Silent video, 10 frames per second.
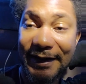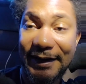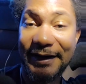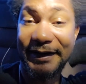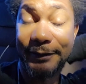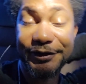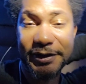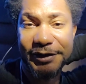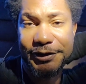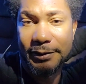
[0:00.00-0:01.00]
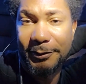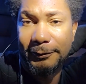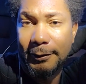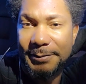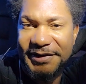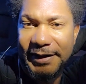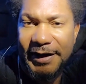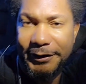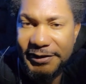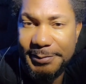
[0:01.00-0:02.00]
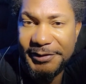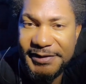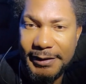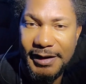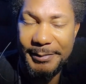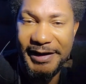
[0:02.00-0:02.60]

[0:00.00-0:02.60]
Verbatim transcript: uh, and he was trying to show him the ropes on how you're supposed to come